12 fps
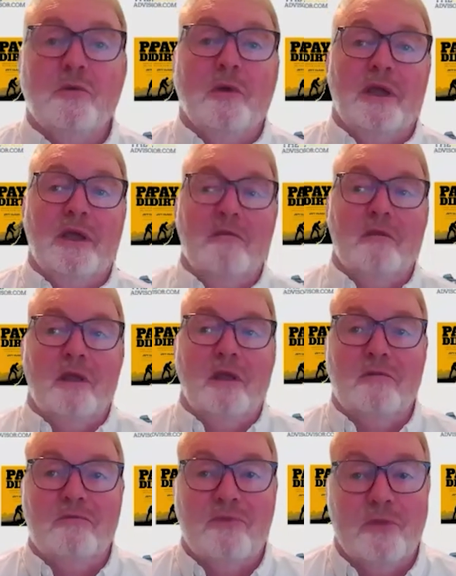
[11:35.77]
great.
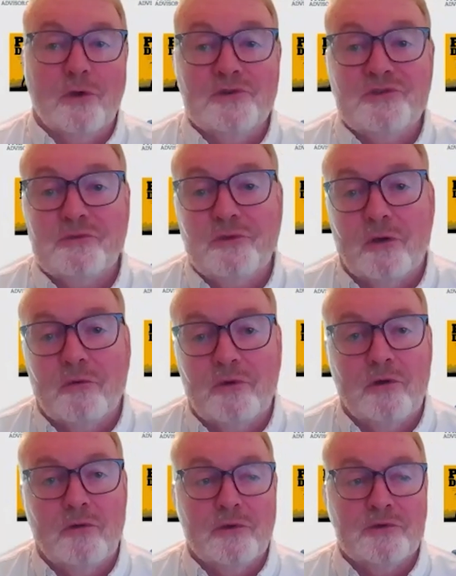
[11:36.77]
And for those who don't
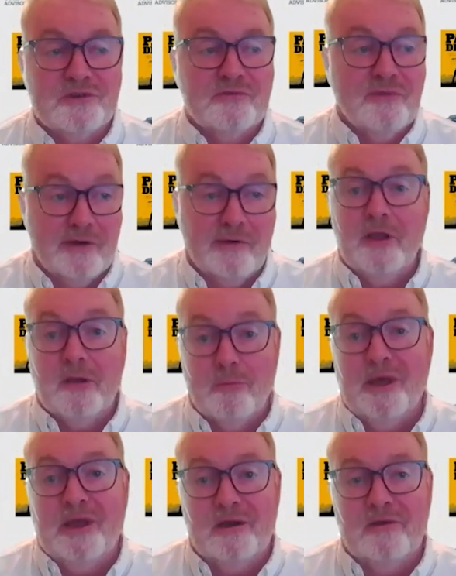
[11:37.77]
know, those are very
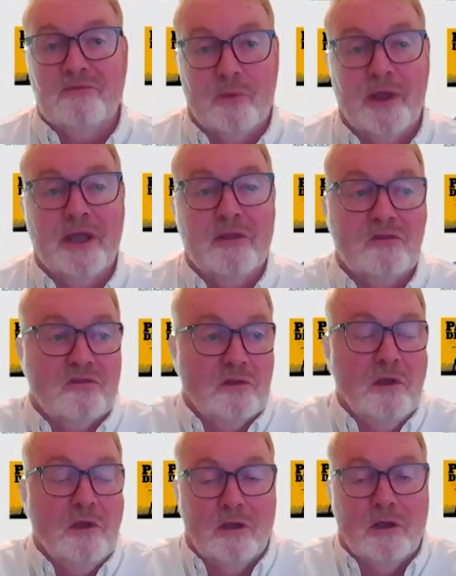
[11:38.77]
competitive rates
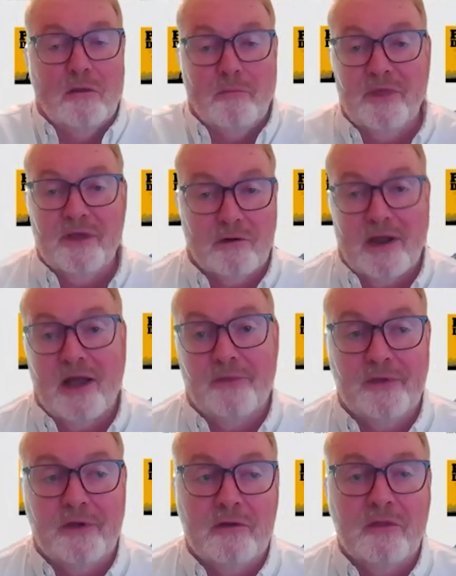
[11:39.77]
that are
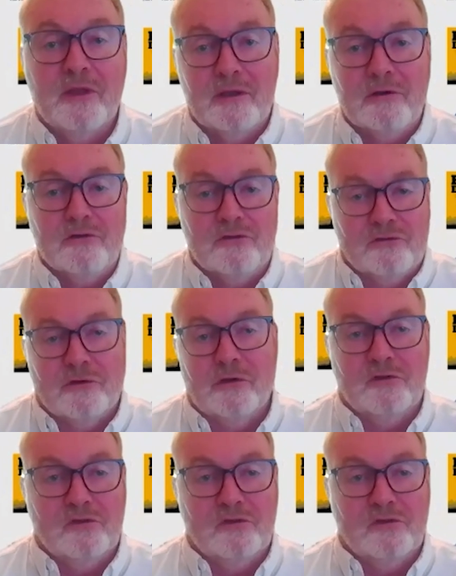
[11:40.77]
out there in the industry.